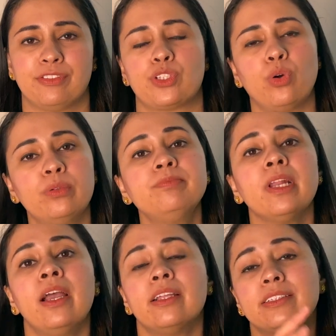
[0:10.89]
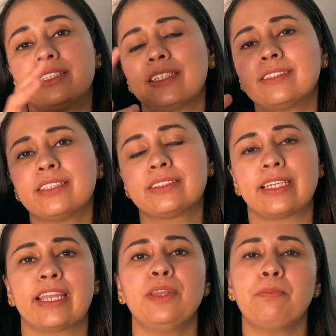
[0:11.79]
So this is the
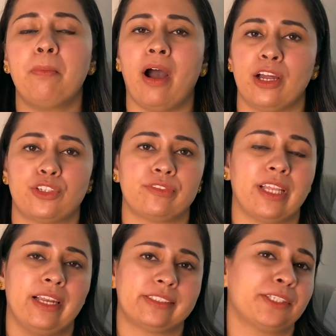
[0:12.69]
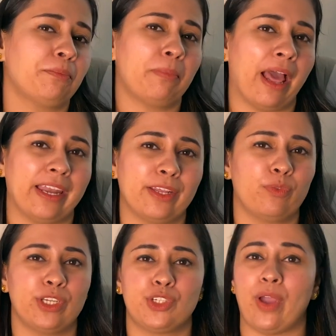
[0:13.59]
second part of the lesson planning video.